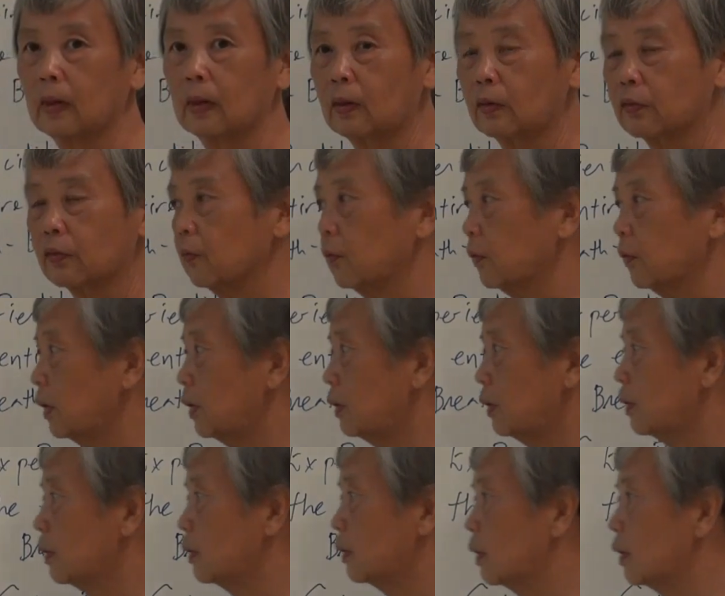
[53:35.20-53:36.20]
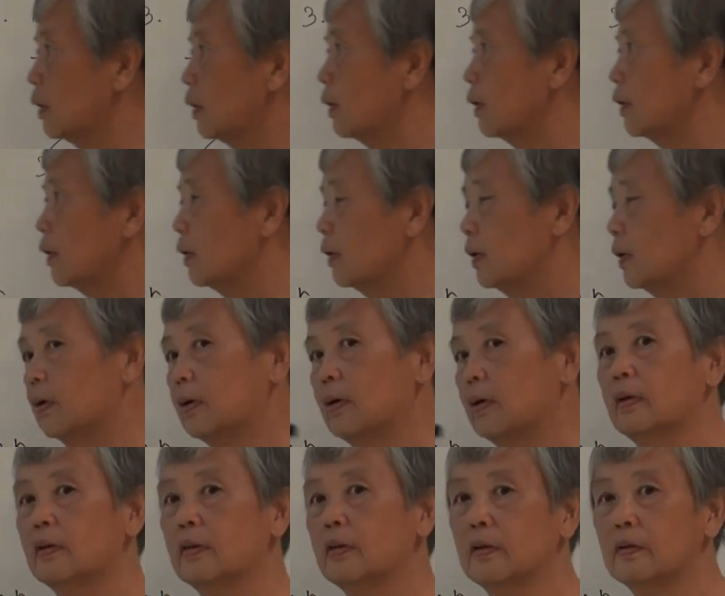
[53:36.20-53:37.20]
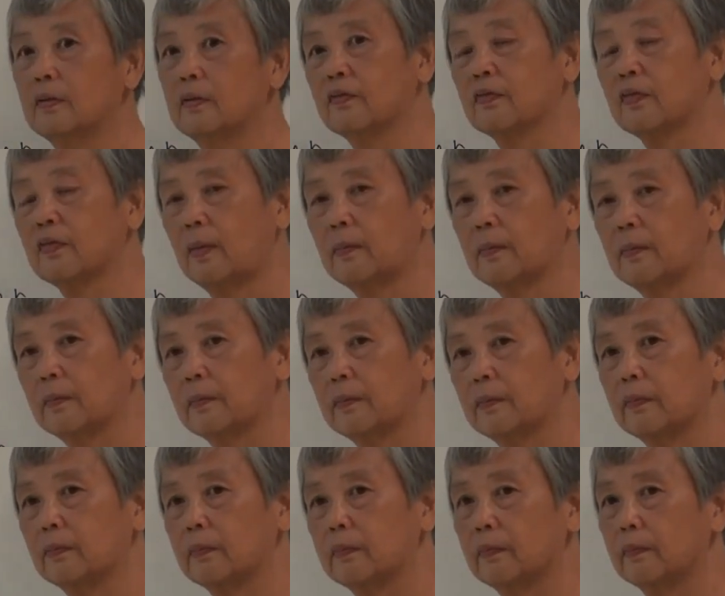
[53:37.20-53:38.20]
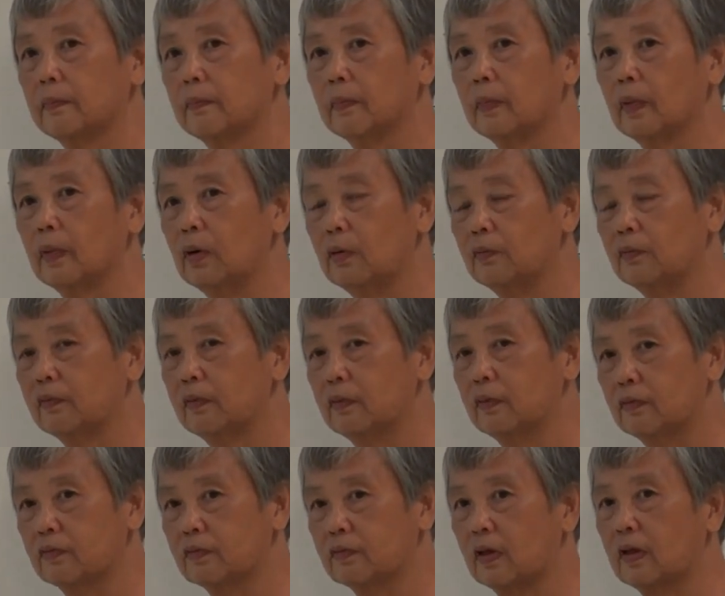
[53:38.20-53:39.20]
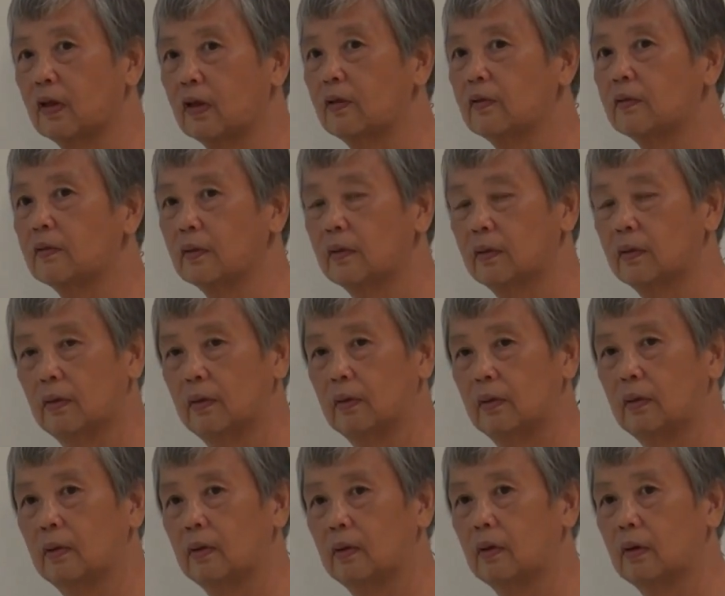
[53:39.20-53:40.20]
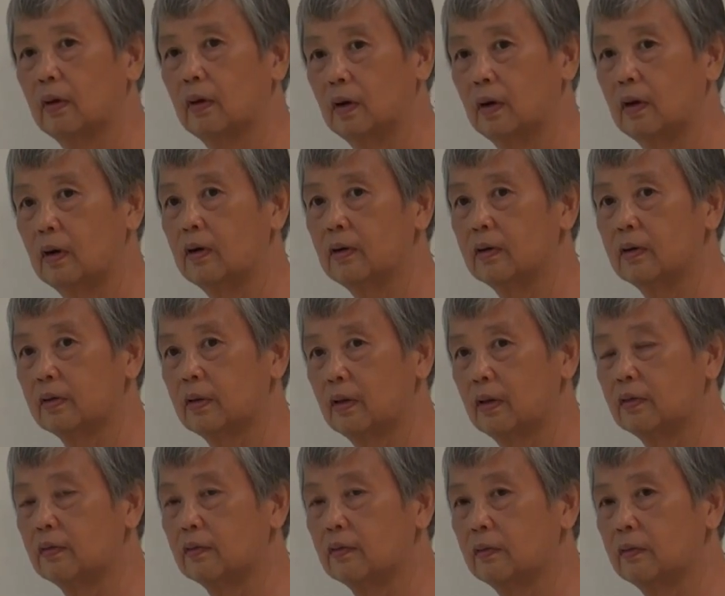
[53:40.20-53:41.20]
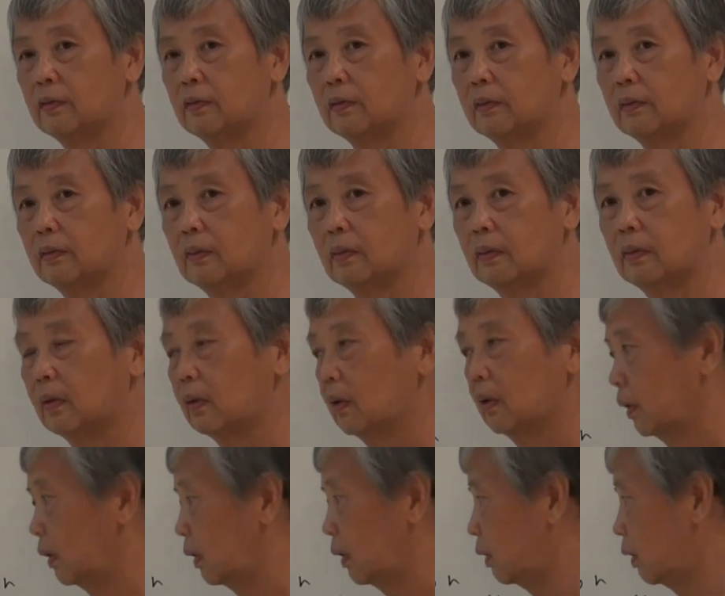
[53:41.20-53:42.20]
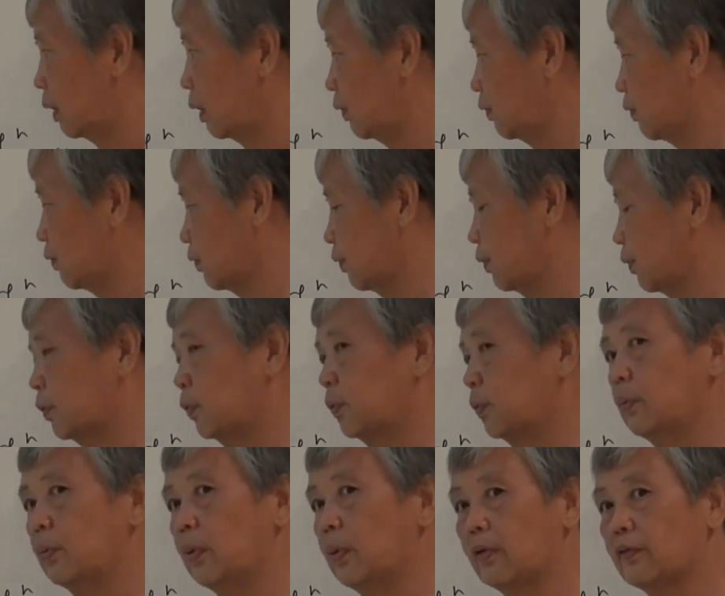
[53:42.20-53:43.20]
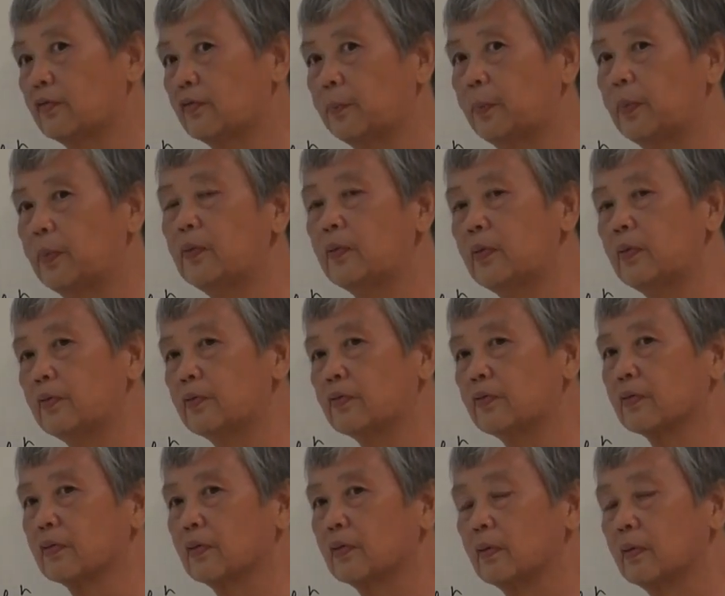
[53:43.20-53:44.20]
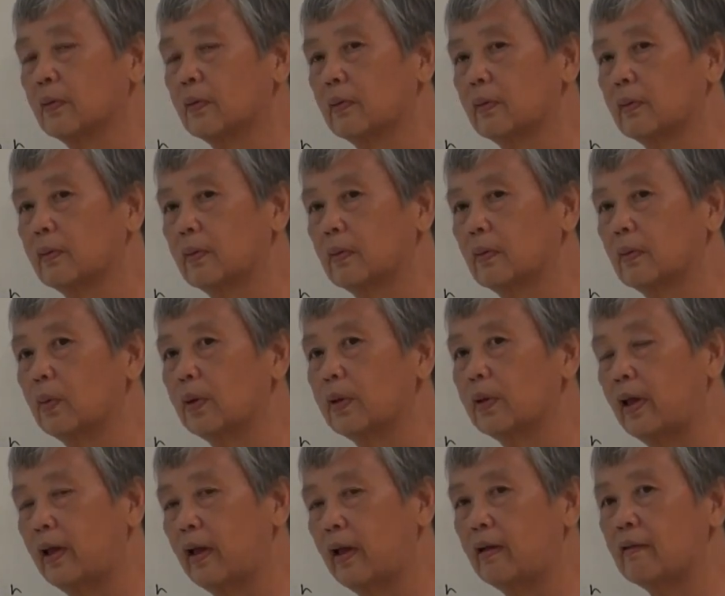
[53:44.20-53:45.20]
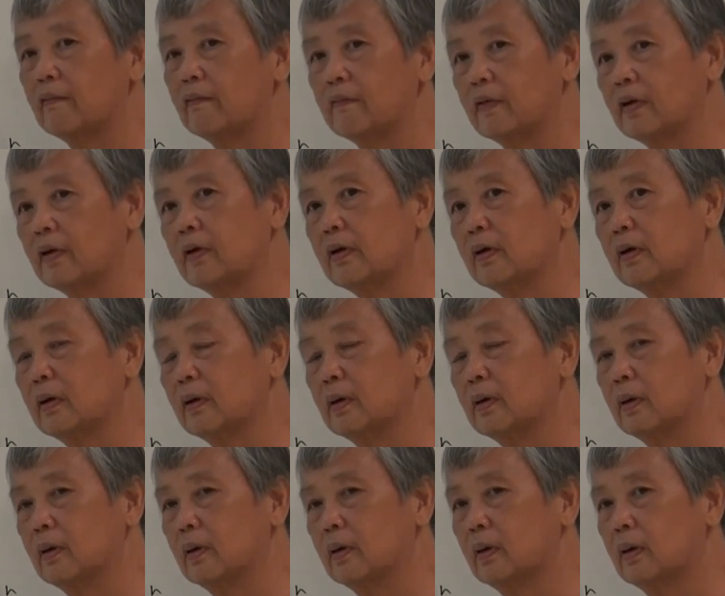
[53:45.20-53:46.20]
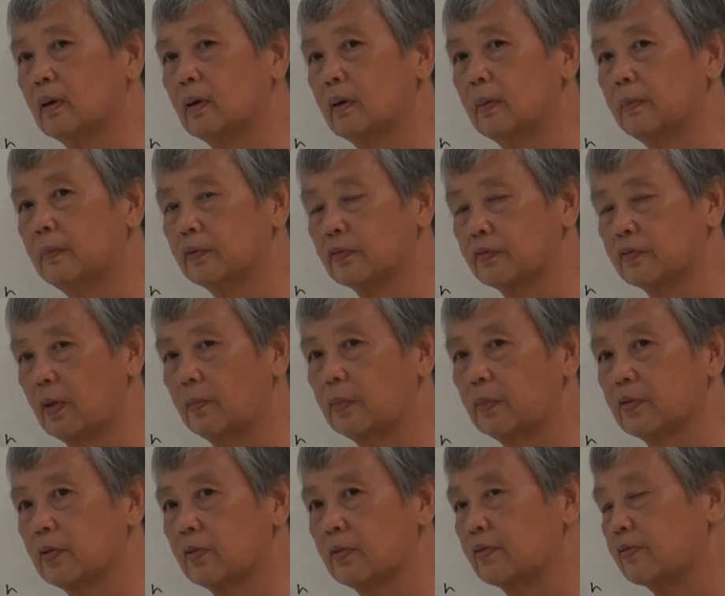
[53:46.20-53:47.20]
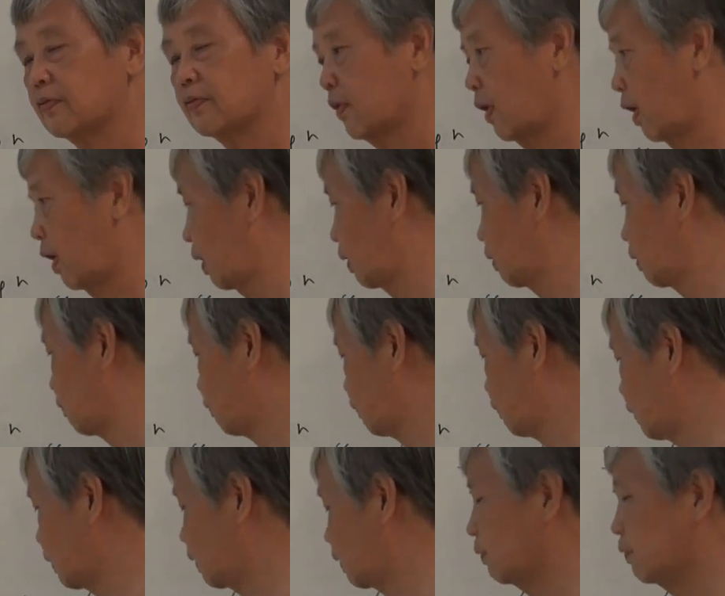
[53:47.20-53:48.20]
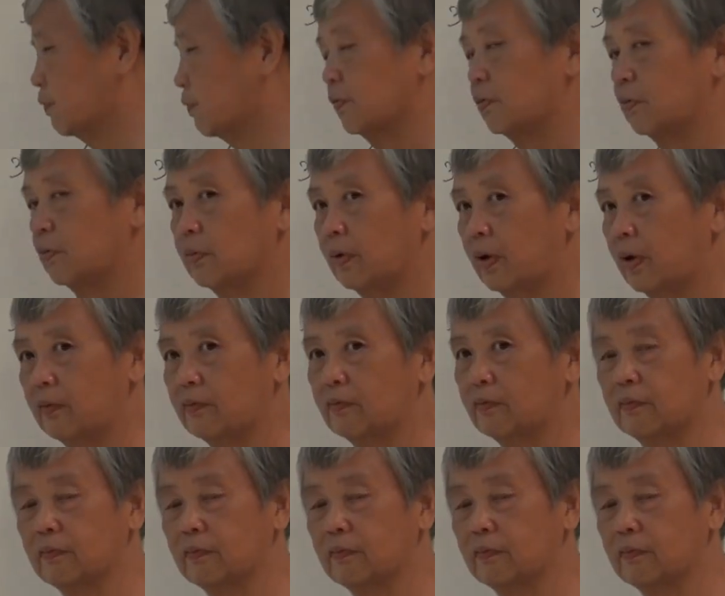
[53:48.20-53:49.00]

So in the third step of the second tetrade, it is to experience whatever perceptions and feelings you have.